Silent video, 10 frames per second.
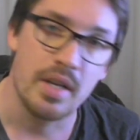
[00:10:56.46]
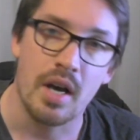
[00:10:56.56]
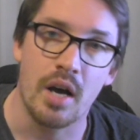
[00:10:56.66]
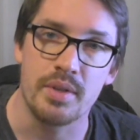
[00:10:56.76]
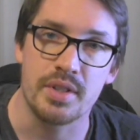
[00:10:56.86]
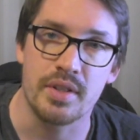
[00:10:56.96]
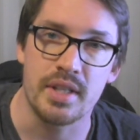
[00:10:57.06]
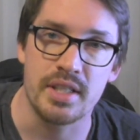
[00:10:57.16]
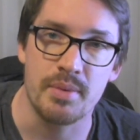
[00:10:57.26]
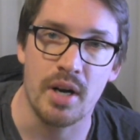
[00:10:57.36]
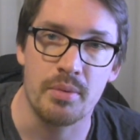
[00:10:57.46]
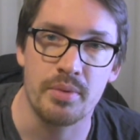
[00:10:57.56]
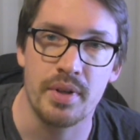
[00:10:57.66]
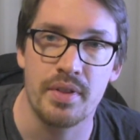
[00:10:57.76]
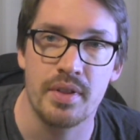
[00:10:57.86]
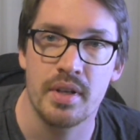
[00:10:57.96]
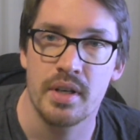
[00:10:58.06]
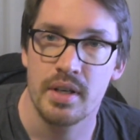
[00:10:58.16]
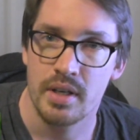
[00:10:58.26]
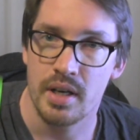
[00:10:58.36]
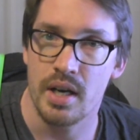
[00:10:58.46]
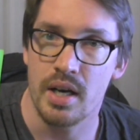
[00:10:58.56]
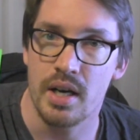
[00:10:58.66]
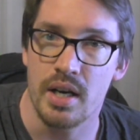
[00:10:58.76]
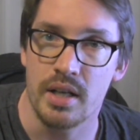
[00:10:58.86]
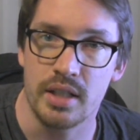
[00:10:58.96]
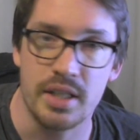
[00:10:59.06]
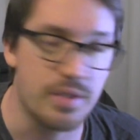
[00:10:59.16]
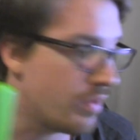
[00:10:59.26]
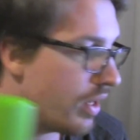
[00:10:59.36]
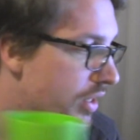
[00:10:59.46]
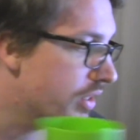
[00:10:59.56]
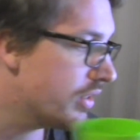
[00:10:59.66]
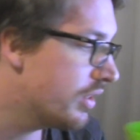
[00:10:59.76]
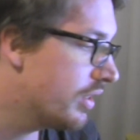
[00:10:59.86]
always good things to be armed with. A glass of water